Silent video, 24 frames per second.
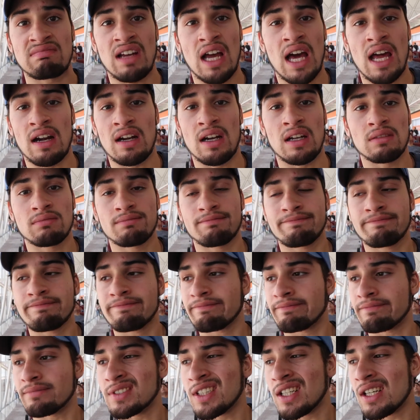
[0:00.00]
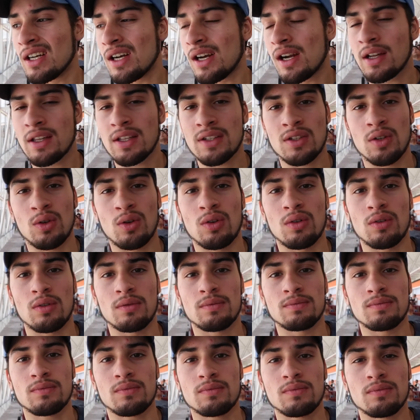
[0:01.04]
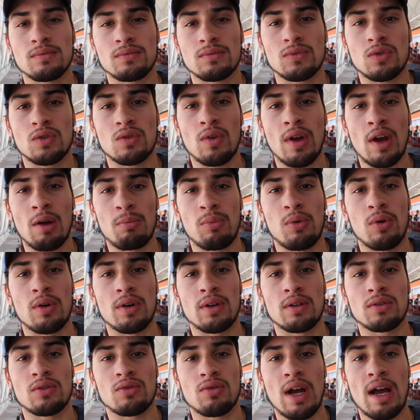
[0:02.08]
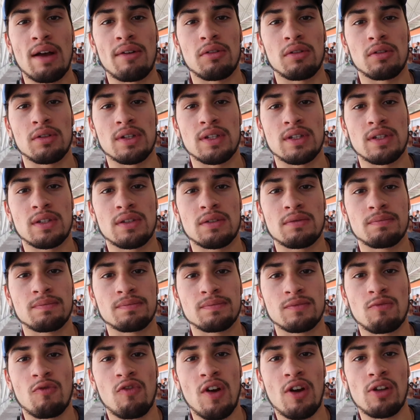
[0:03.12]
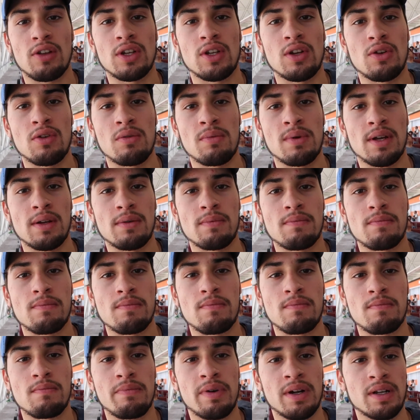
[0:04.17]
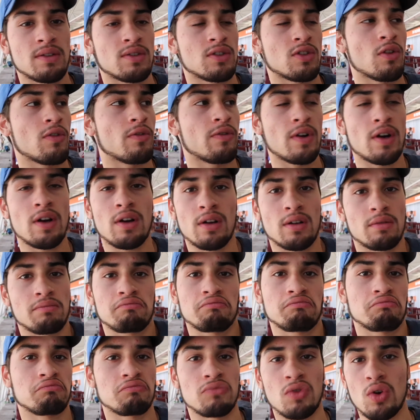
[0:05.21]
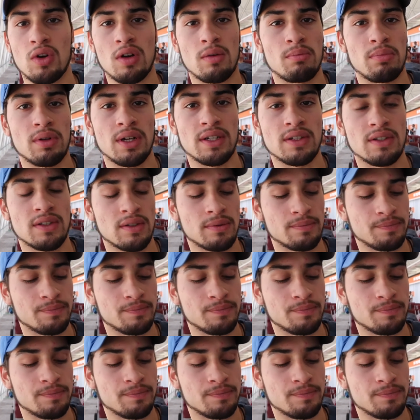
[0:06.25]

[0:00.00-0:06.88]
I don't know. This whole airport travel is fairly new to me, but so far, no complaints.